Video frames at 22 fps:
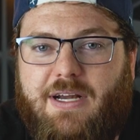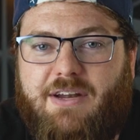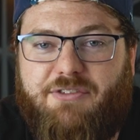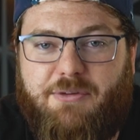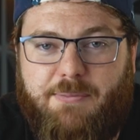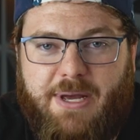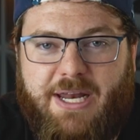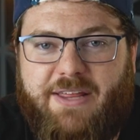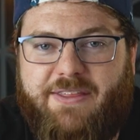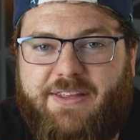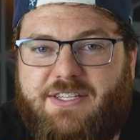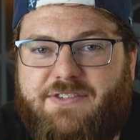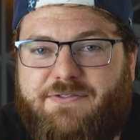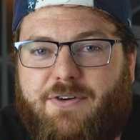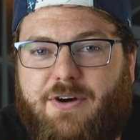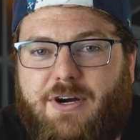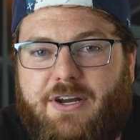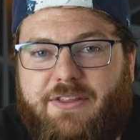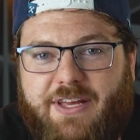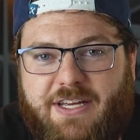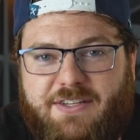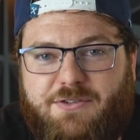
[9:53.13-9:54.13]
And if you made it this
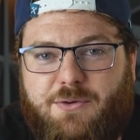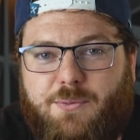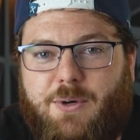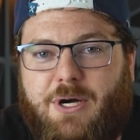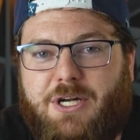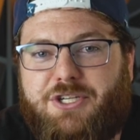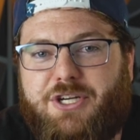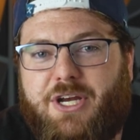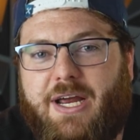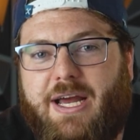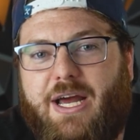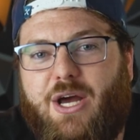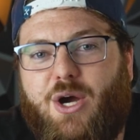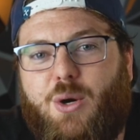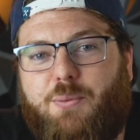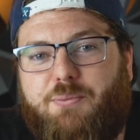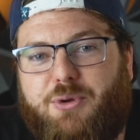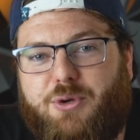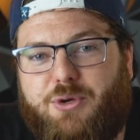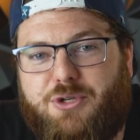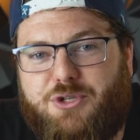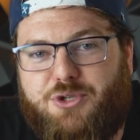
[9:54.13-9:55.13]
far, thanks for watching. I
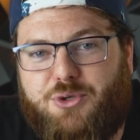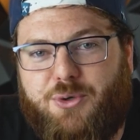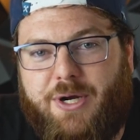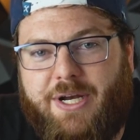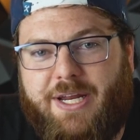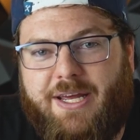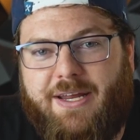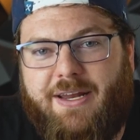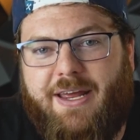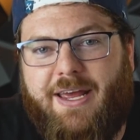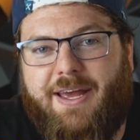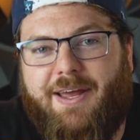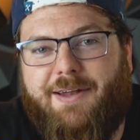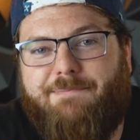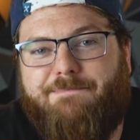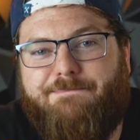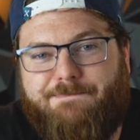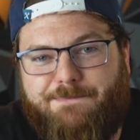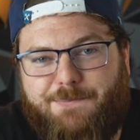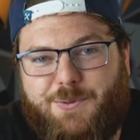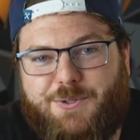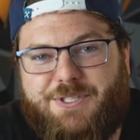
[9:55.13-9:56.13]
hope you enjoyed it, and
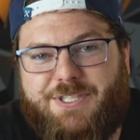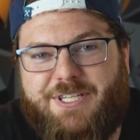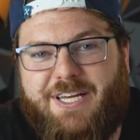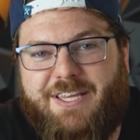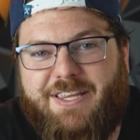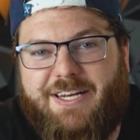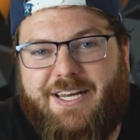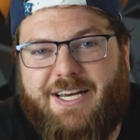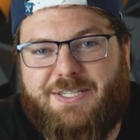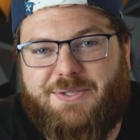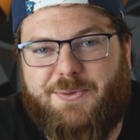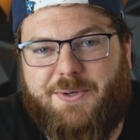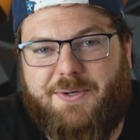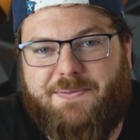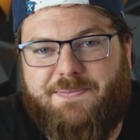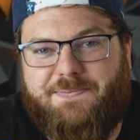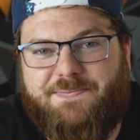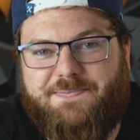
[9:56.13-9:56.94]
we'll see you in the next one.